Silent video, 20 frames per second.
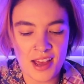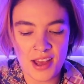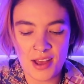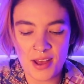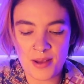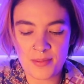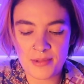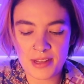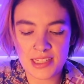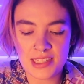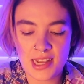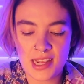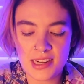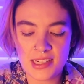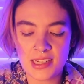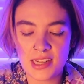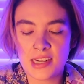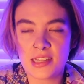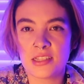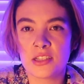I'm excited
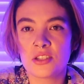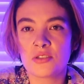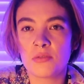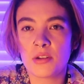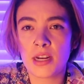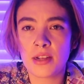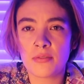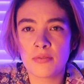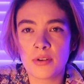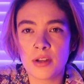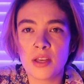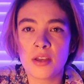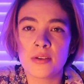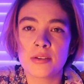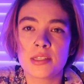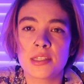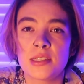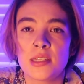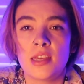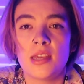to get into this reading for you
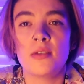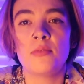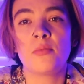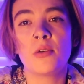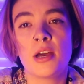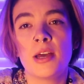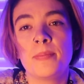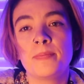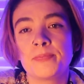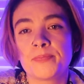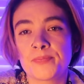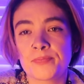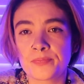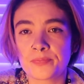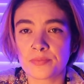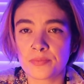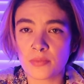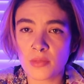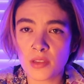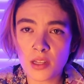and see what
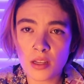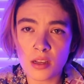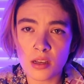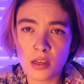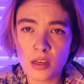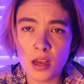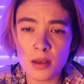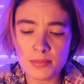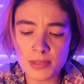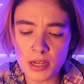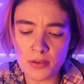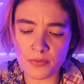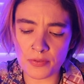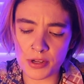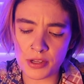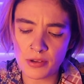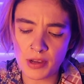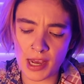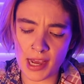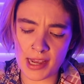comes up for
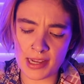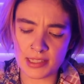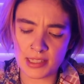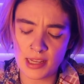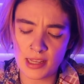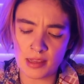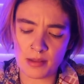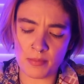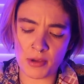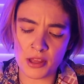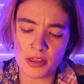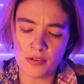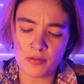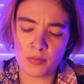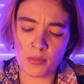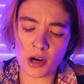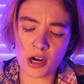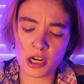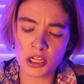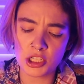you guys in the month of
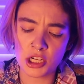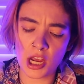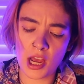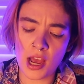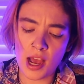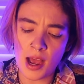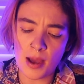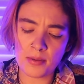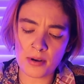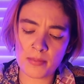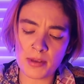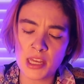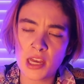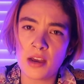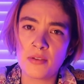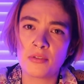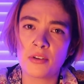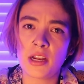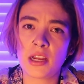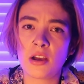March. I'm going to be
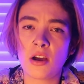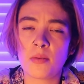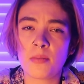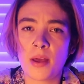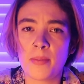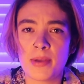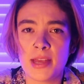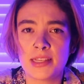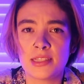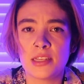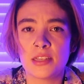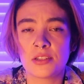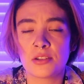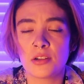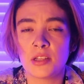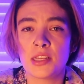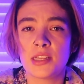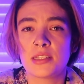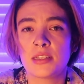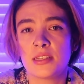covering all my bases, or
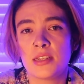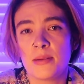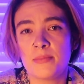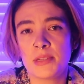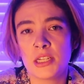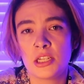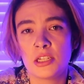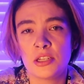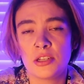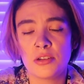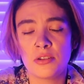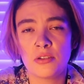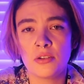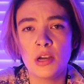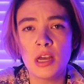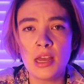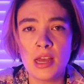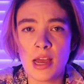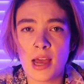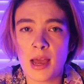at least attempting to.
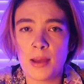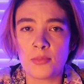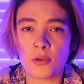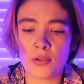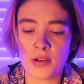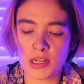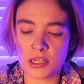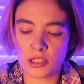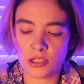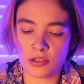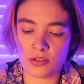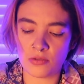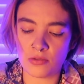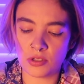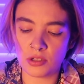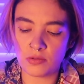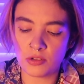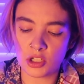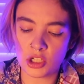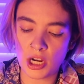I'm going to
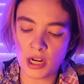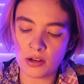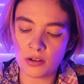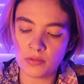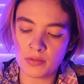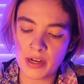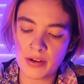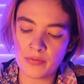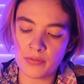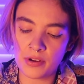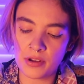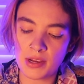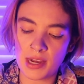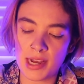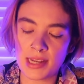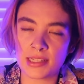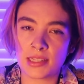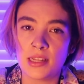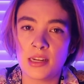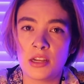do a general read for you
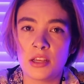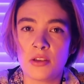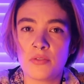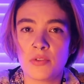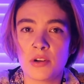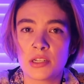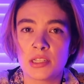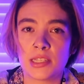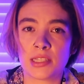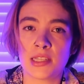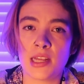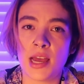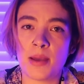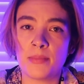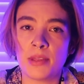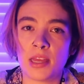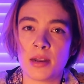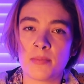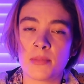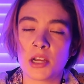guys, and then a you versus them,
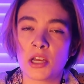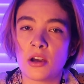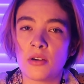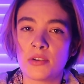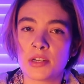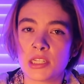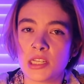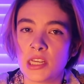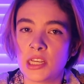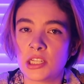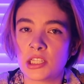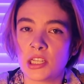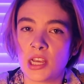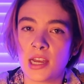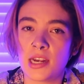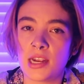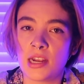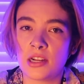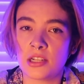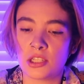and then I'm going to go into each
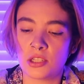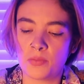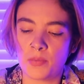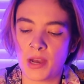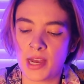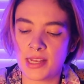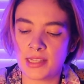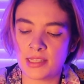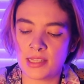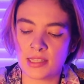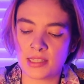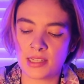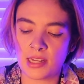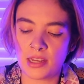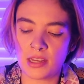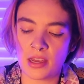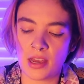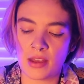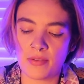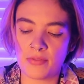sign, Aries through Pisces,
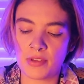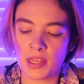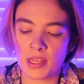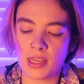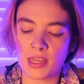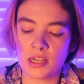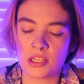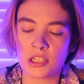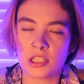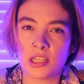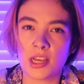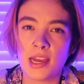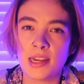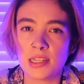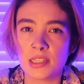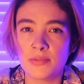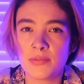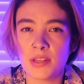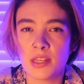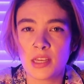tell you how I feel like each sign
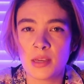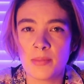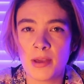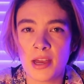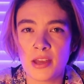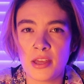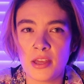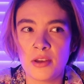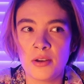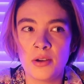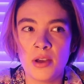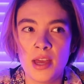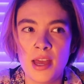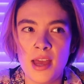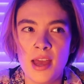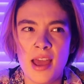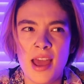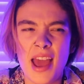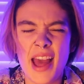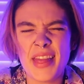is feeling about you,
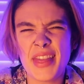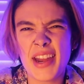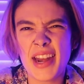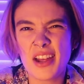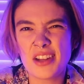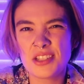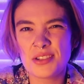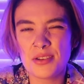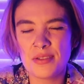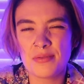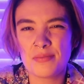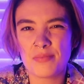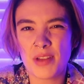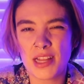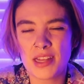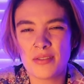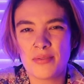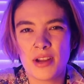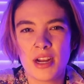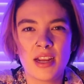and then I'll do,
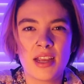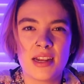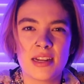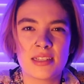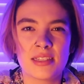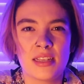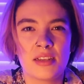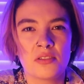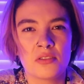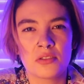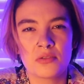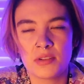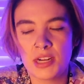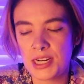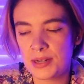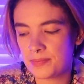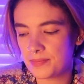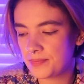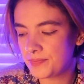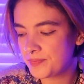at the very end, a singles
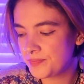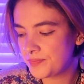read.